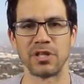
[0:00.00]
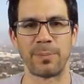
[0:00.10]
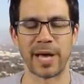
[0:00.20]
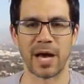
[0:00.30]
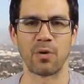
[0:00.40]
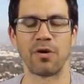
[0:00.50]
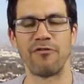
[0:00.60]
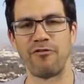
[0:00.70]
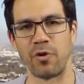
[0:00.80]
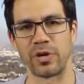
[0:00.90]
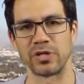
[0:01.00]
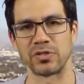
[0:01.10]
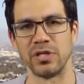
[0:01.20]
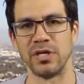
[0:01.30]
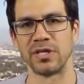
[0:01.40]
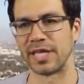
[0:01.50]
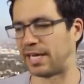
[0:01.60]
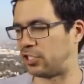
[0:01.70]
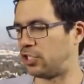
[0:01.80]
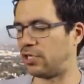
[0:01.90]
the power of focus,
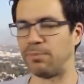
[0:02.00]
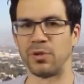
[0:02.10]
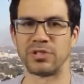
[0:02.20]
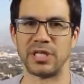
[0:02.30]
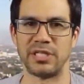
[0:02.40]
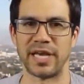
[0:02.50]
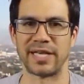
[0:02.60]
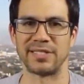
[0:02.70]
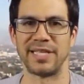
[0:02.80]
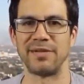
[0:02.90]
that I shouldn't multitask,